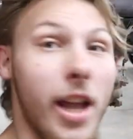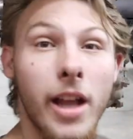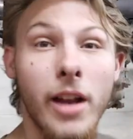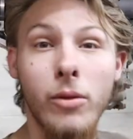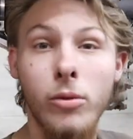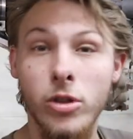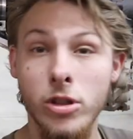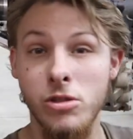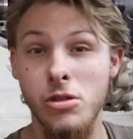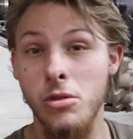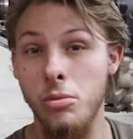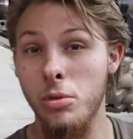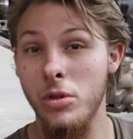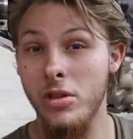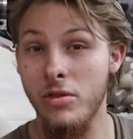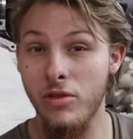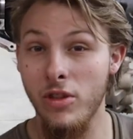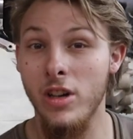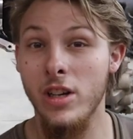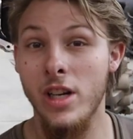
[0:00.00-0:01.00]
then once we
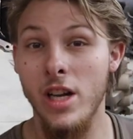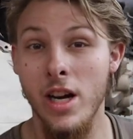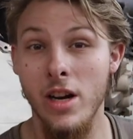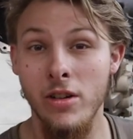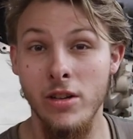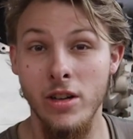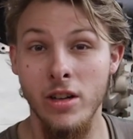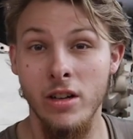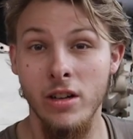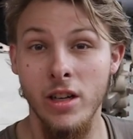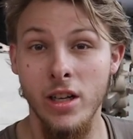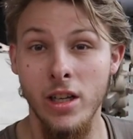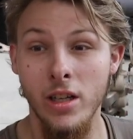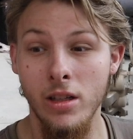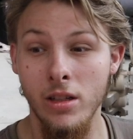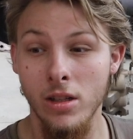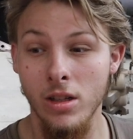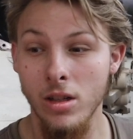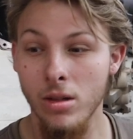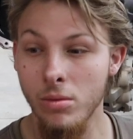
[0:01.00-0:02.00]
put the front carrier
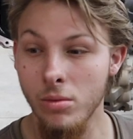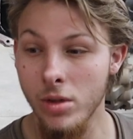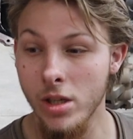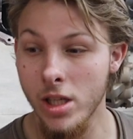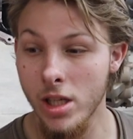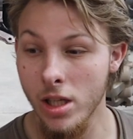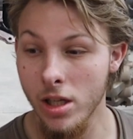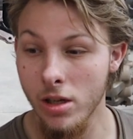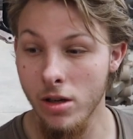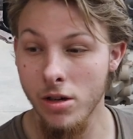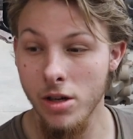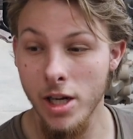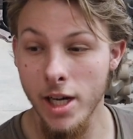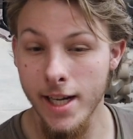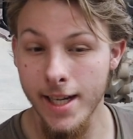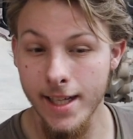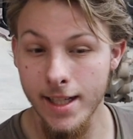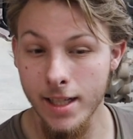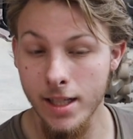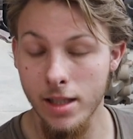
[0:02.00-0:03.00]
in, we can go
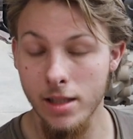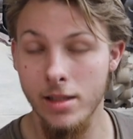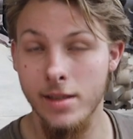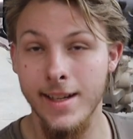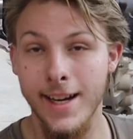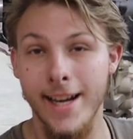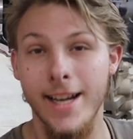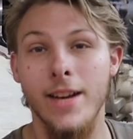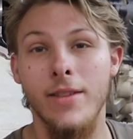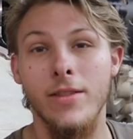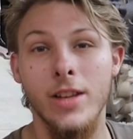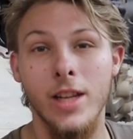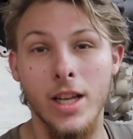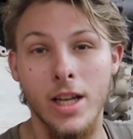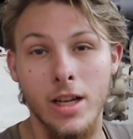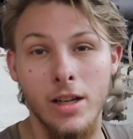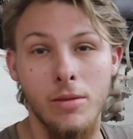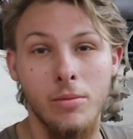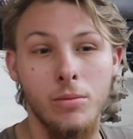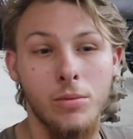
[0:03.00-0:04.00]
ahead and tighten
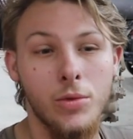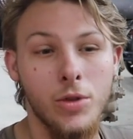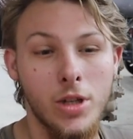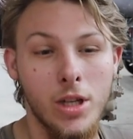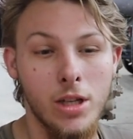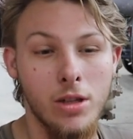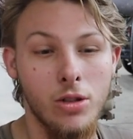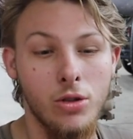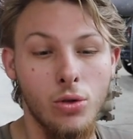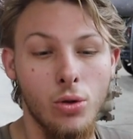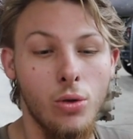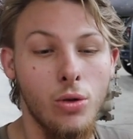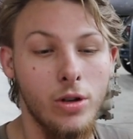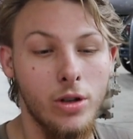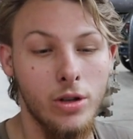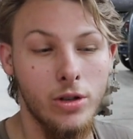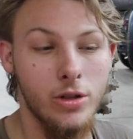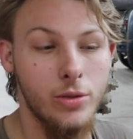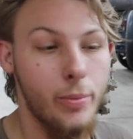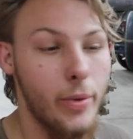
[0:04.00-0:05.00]
everything up, get the
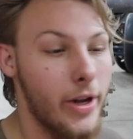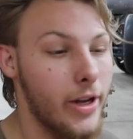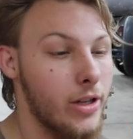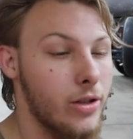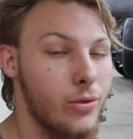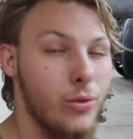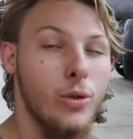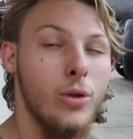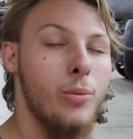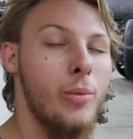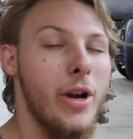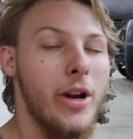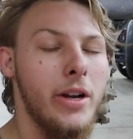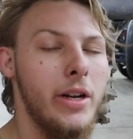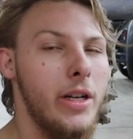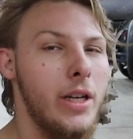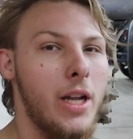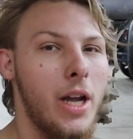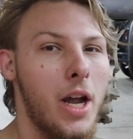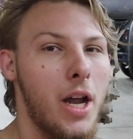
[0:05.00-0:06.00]
torque specs for the
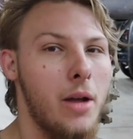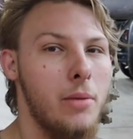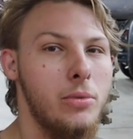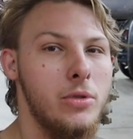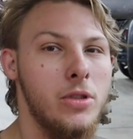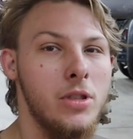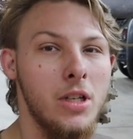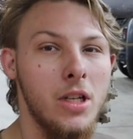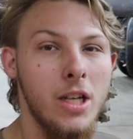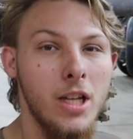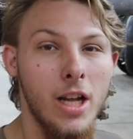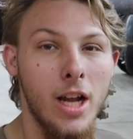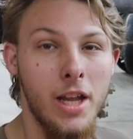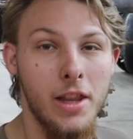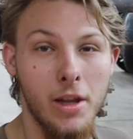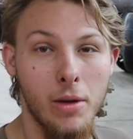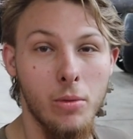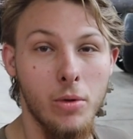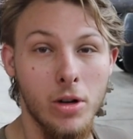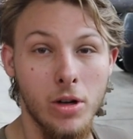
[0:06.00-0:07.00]
bearing caps,
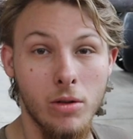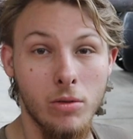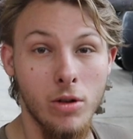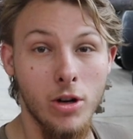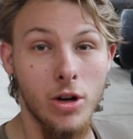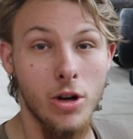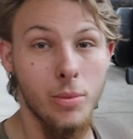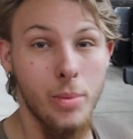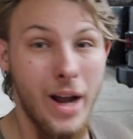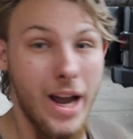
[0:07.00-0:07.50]
and then we're gonna run our